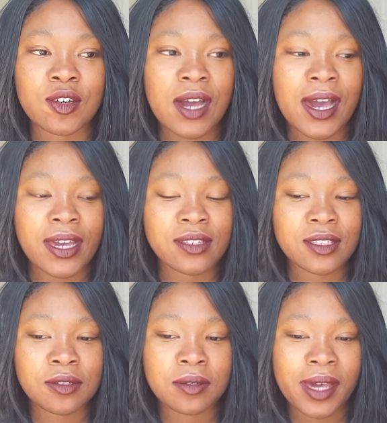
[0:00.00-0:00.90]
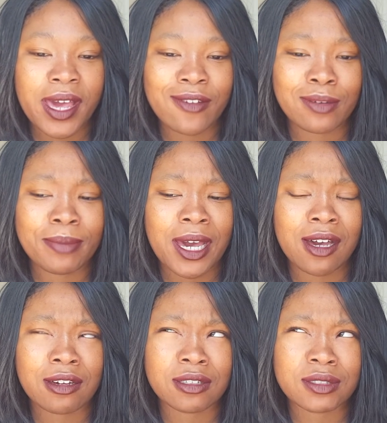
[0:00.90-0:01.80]
I do have
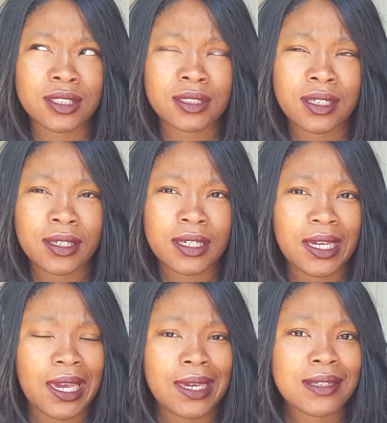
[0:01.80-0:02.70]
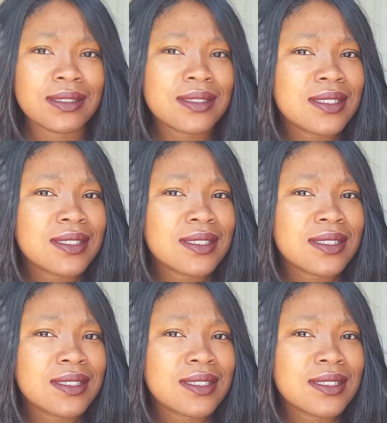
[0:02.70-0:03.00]
about 8